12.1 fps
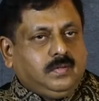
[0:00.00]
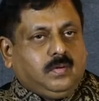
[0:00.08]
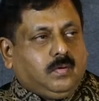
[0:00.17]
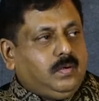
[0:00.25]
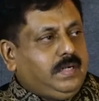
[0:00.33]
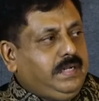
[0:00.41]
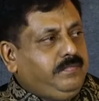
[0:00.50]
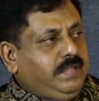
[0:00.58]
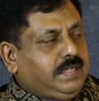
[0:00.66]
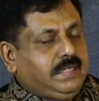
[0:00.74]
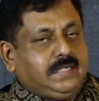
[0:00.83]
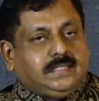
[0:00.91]
Already we
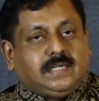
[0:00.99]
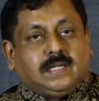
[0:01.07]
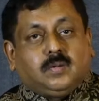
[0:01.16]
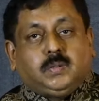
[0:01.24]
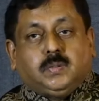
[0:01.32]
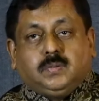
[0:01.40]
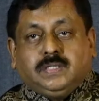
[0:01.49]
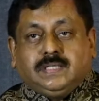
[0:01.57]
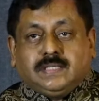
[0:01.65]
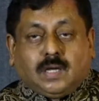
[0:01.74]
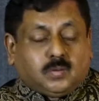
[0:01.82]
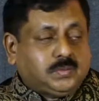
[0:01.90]
created around
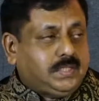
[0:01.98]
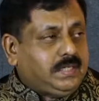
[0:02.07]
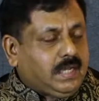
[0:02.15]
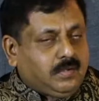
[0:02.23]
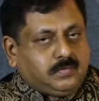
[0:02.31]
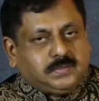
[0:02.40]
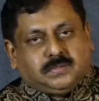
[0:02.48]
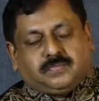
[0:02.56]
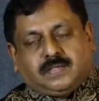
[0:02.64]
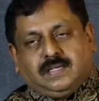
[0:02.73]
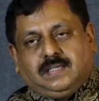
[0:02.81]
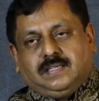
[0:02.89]
20,000 hours of
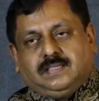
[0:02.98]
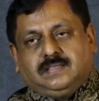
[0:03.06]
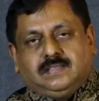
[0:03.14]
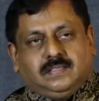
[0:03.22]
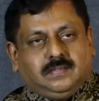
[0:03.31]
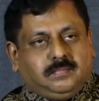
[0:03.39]
content